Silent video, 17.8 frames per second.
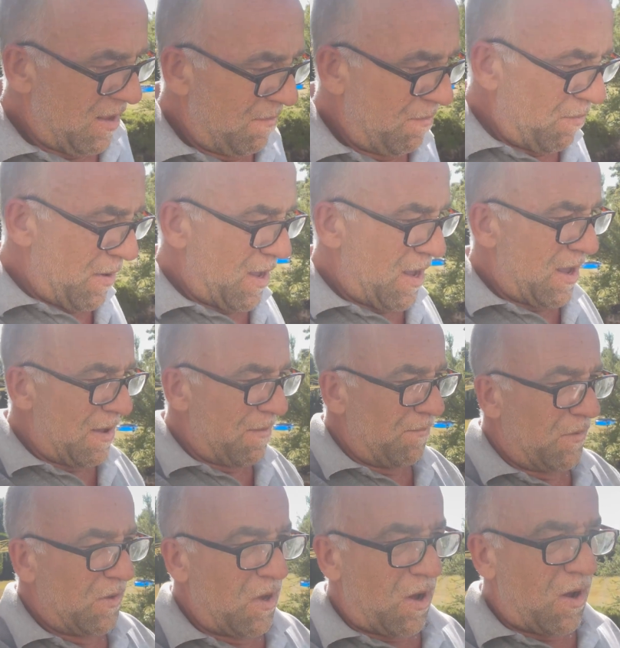but
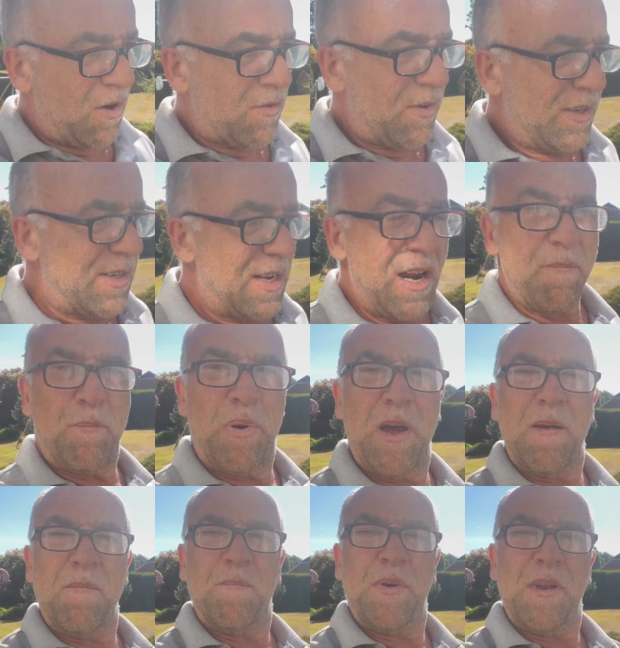concrete started
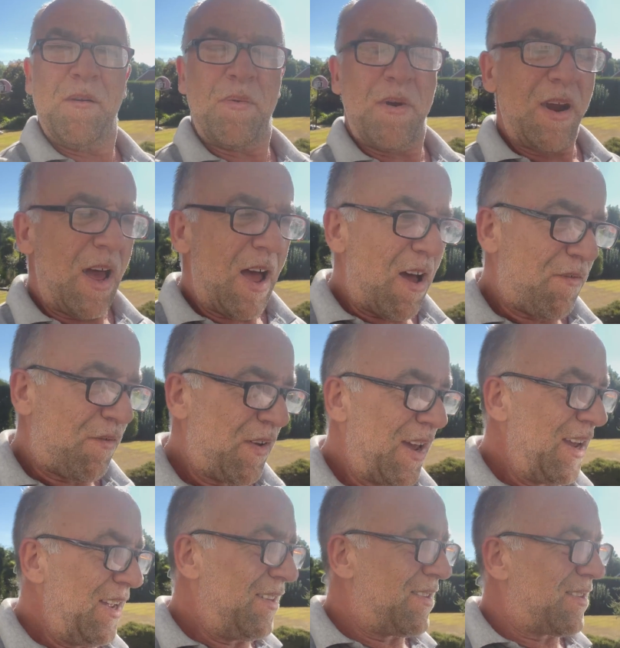pumping about half
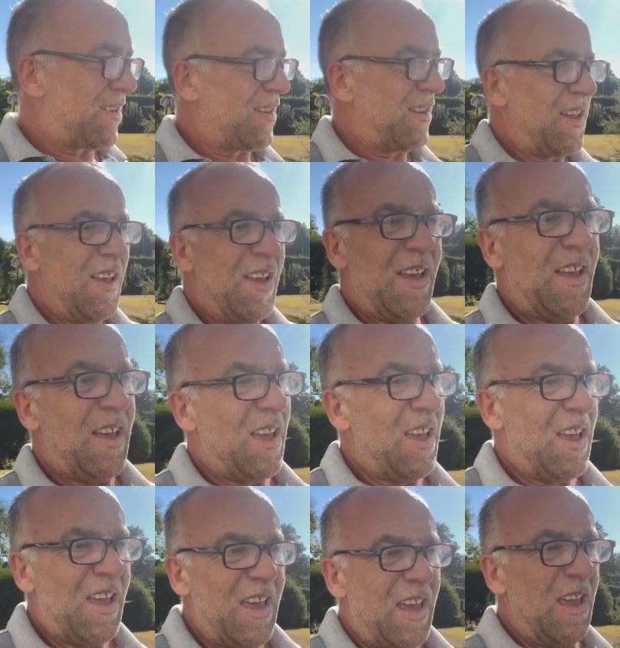eight.
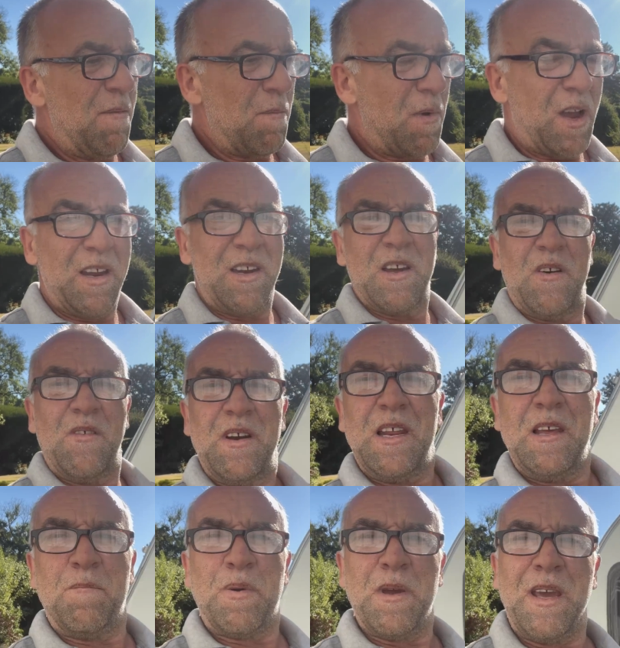It might
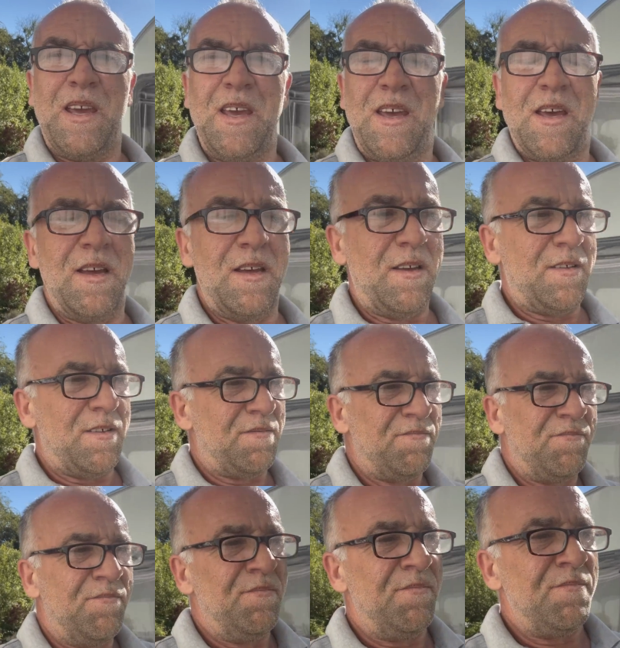only be
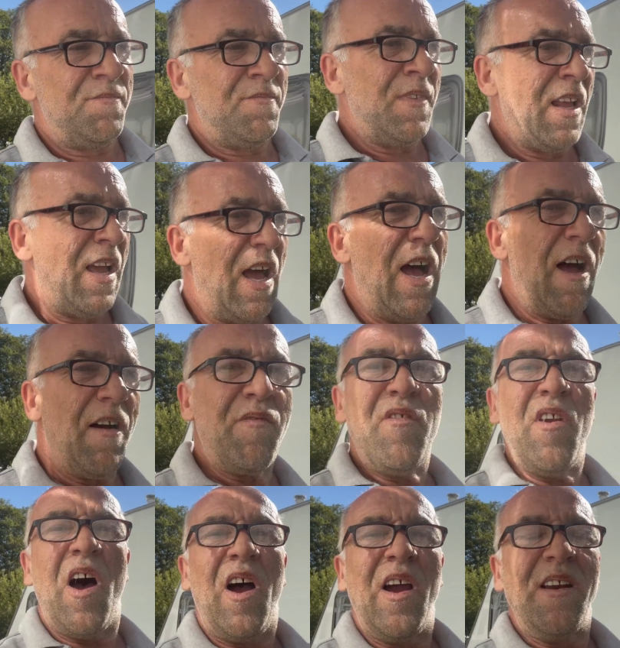half
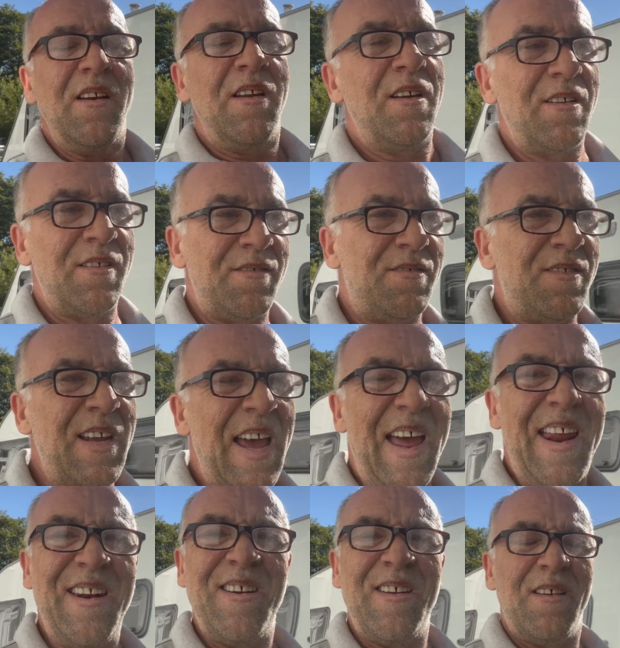nine,
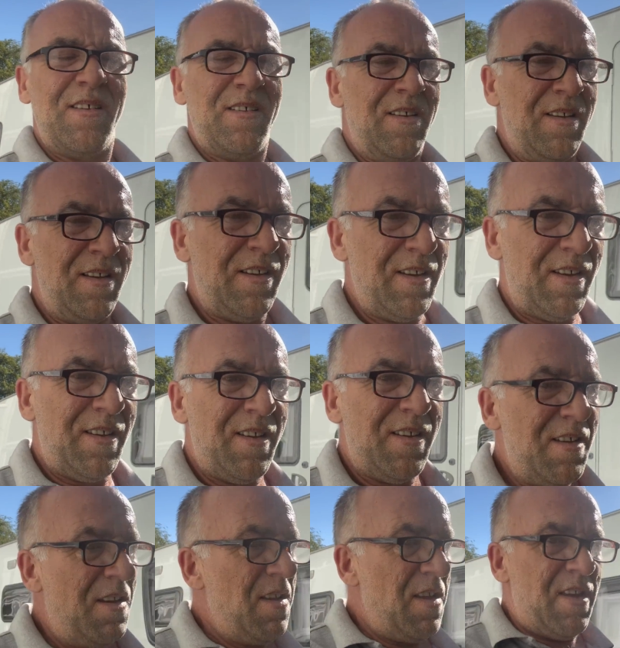ten,
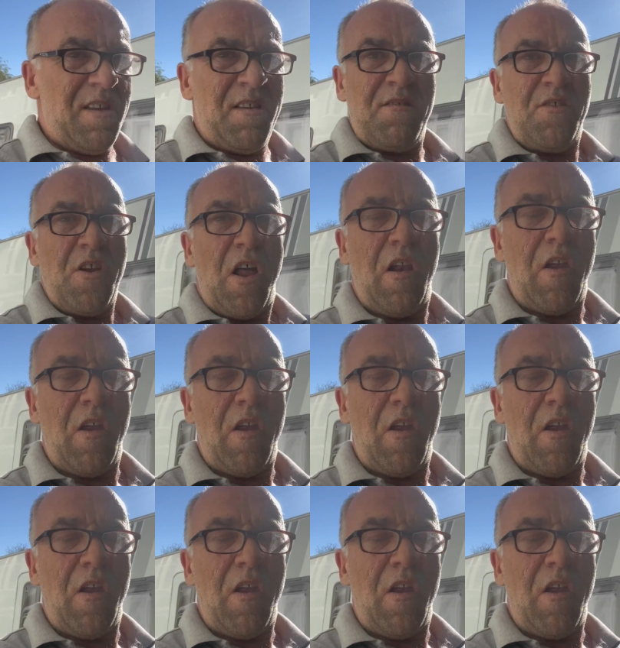not